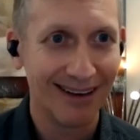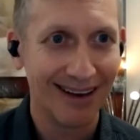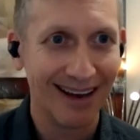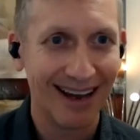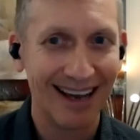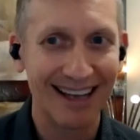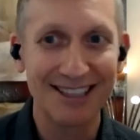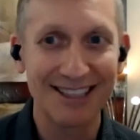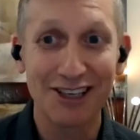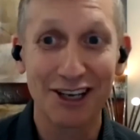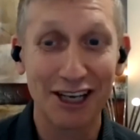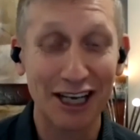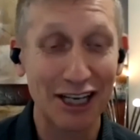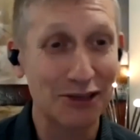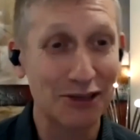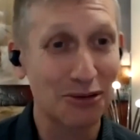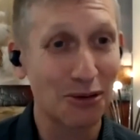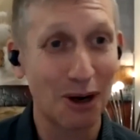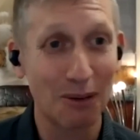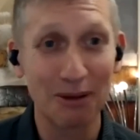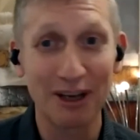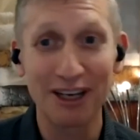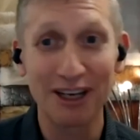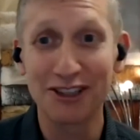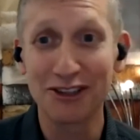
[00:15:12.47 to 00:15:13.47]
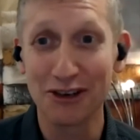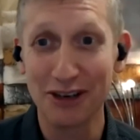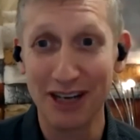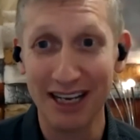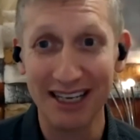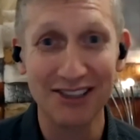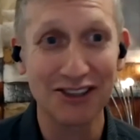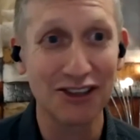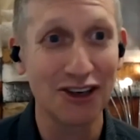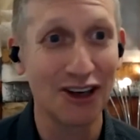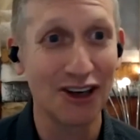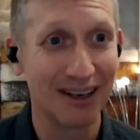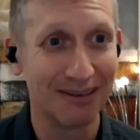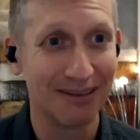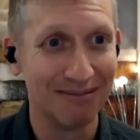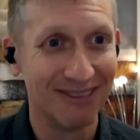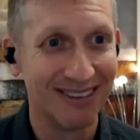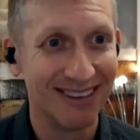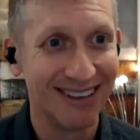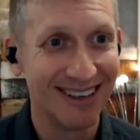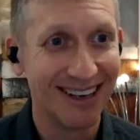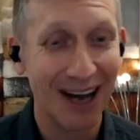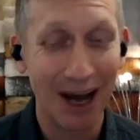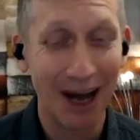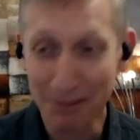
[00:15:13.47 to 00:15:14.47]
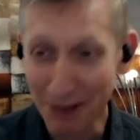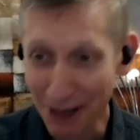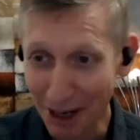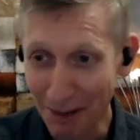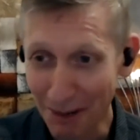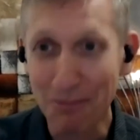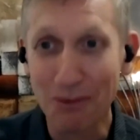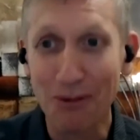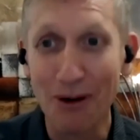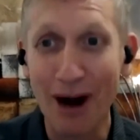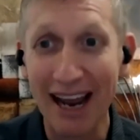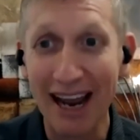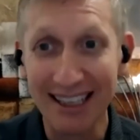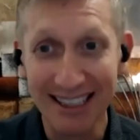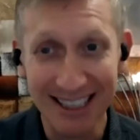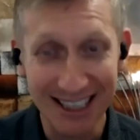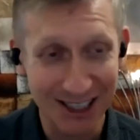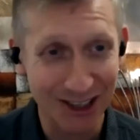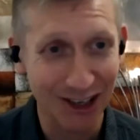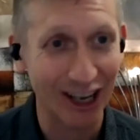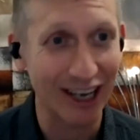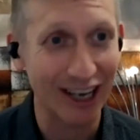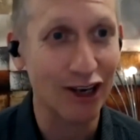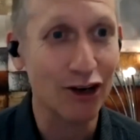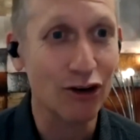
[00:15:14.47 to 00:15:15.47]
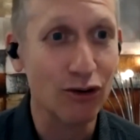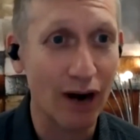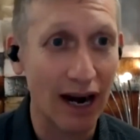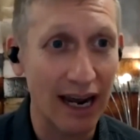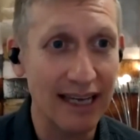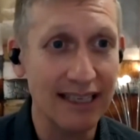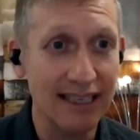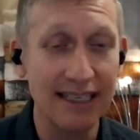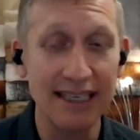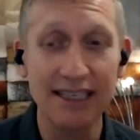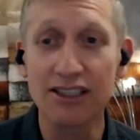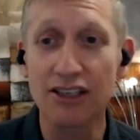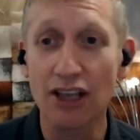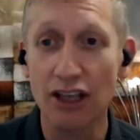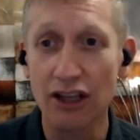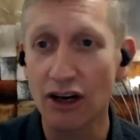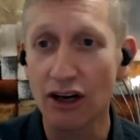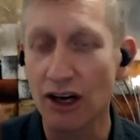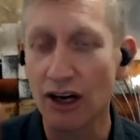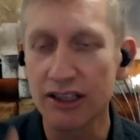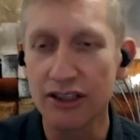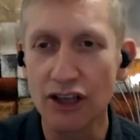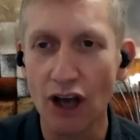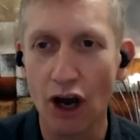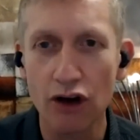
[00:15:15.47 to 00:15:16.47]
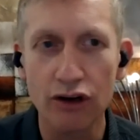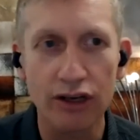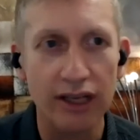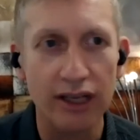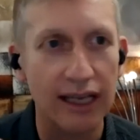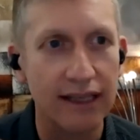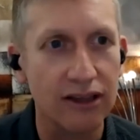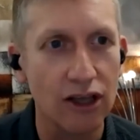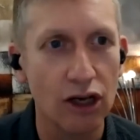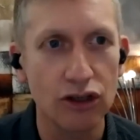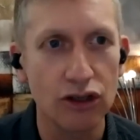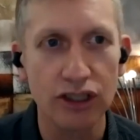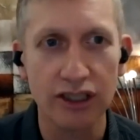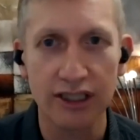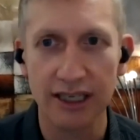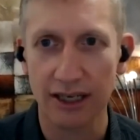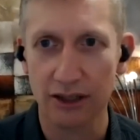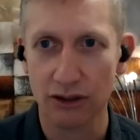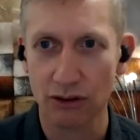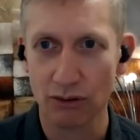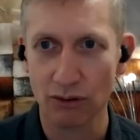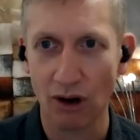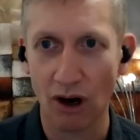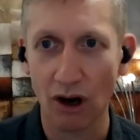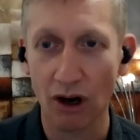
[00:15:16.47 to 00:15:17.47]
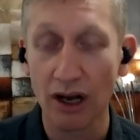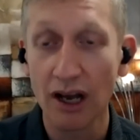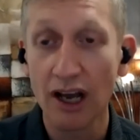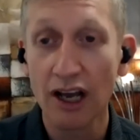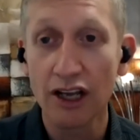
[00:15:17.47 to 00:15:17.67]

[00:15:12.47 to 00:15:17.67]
And so guess what I'm going to do next time? I'm going to practice like crazy so that I don't get those 6 wrong.